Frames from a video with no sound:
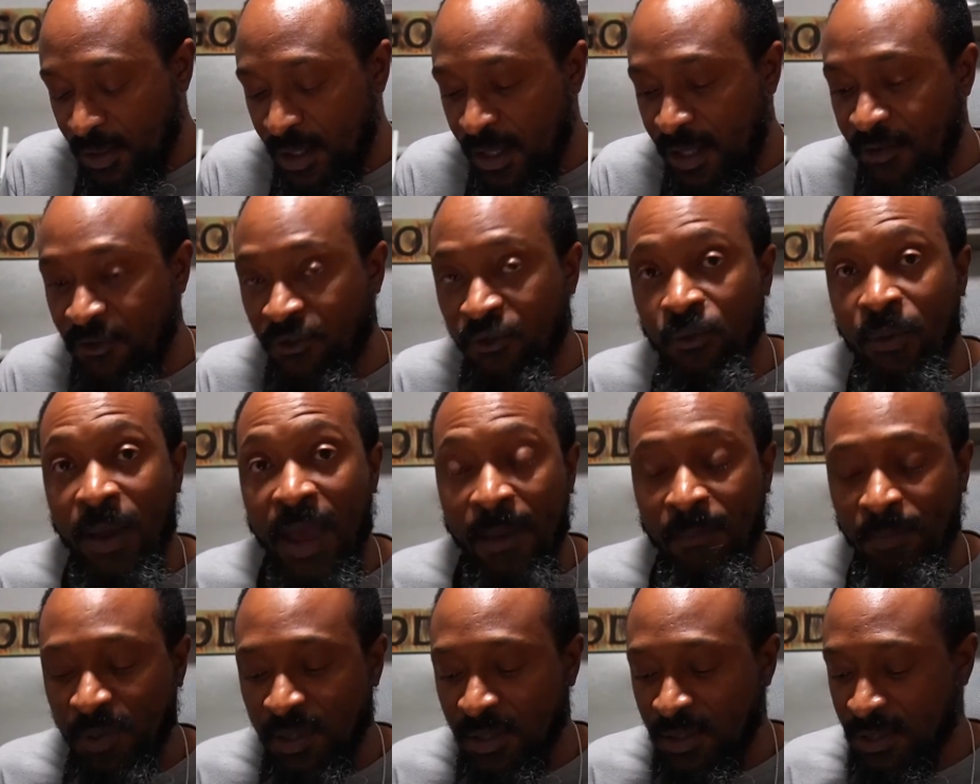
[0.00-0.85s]

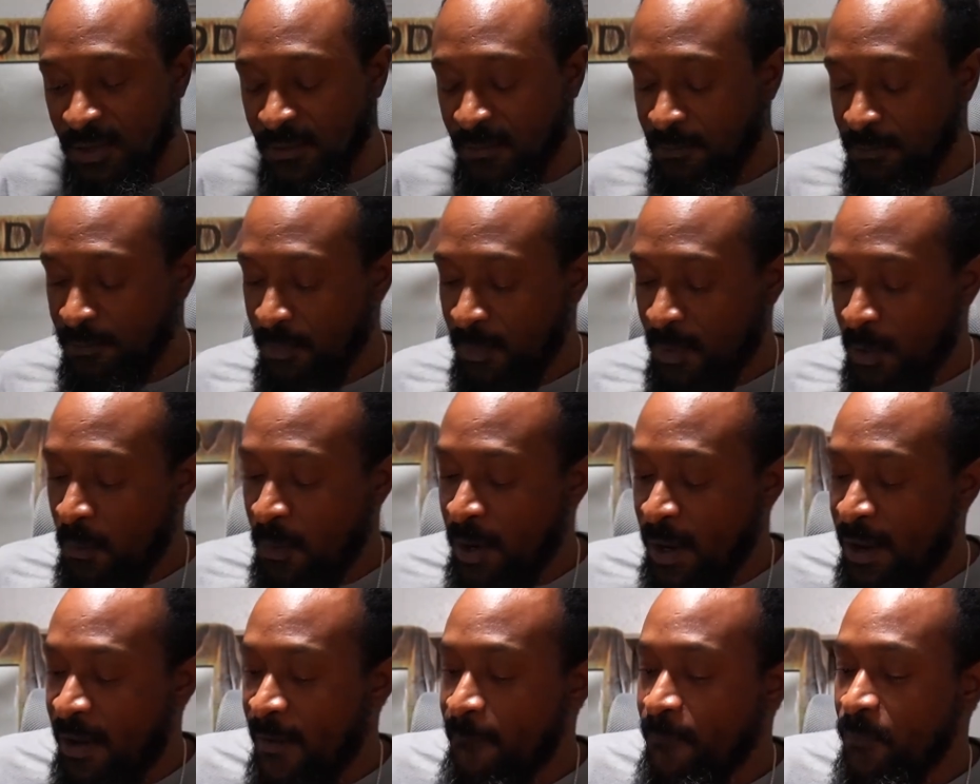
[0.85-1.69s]
entrap us,
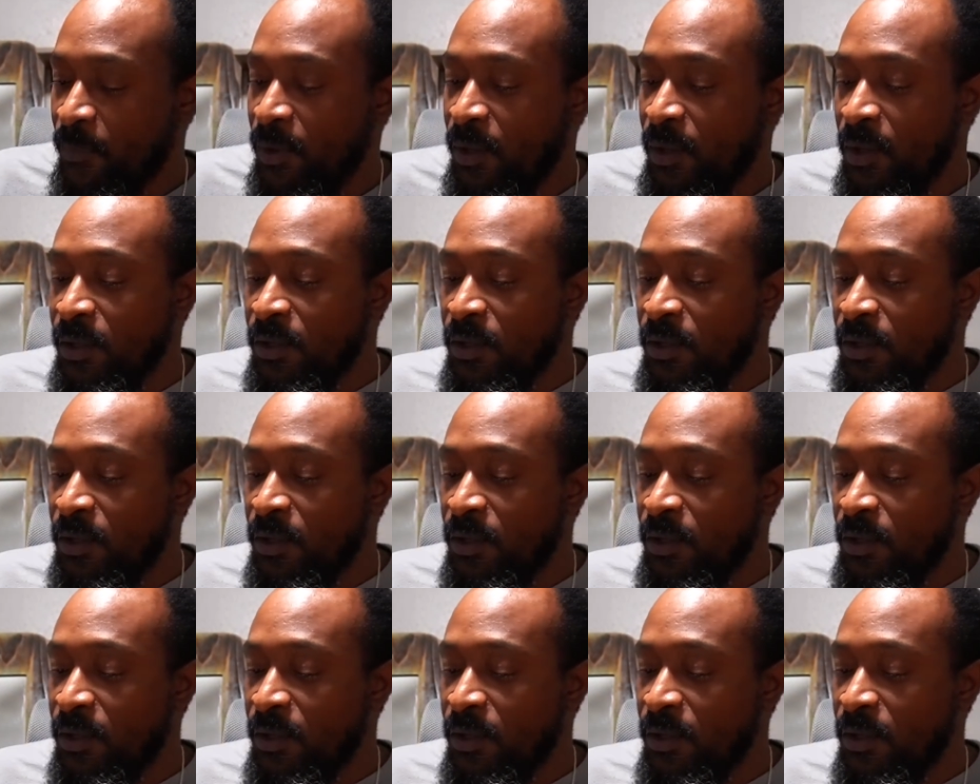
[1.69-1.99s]
right?